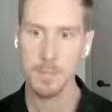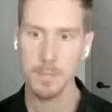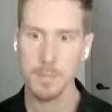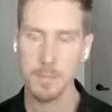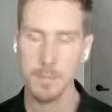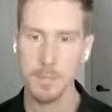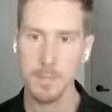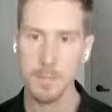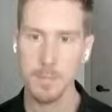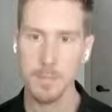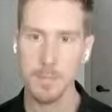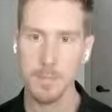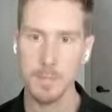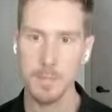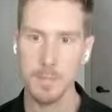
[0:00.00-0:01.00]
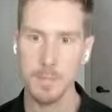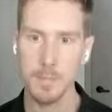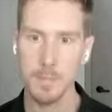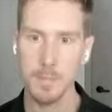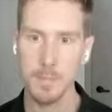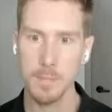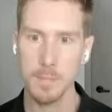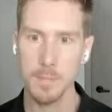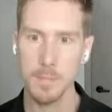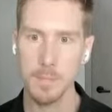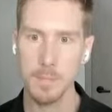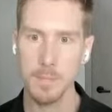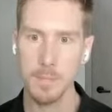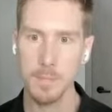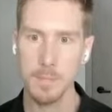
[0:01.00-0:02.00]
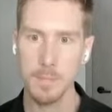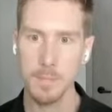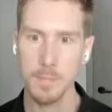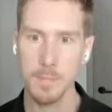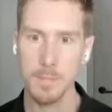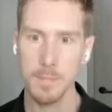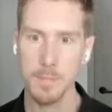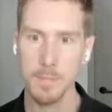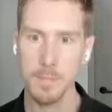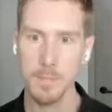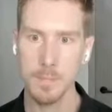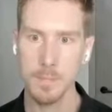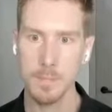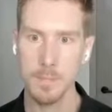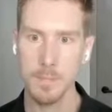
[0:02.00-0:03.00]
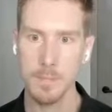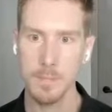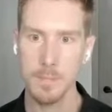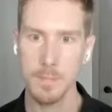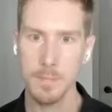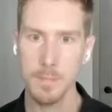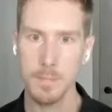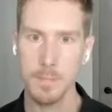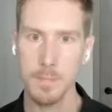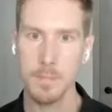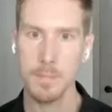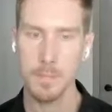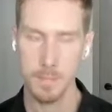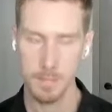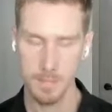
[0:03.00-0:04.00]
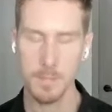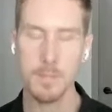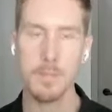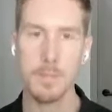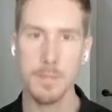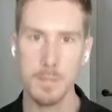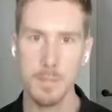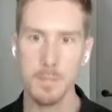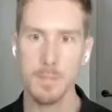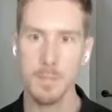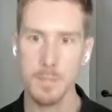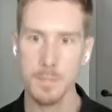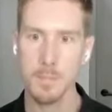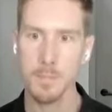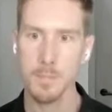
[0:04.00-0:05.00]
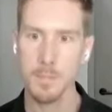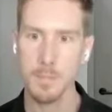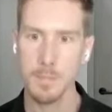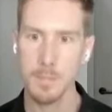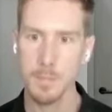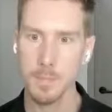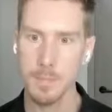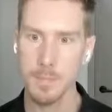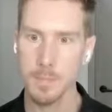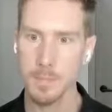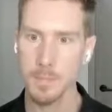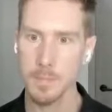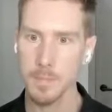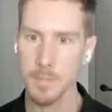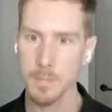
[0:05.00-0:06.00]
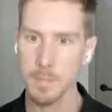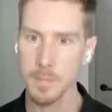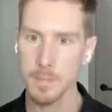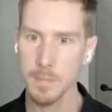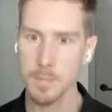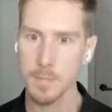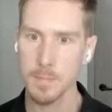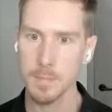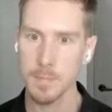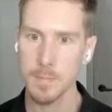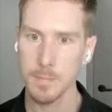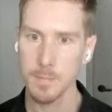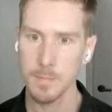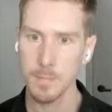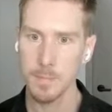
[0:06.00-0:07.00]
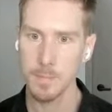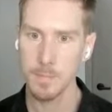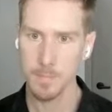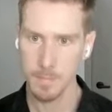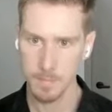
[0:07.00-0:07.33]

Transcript: [no speech]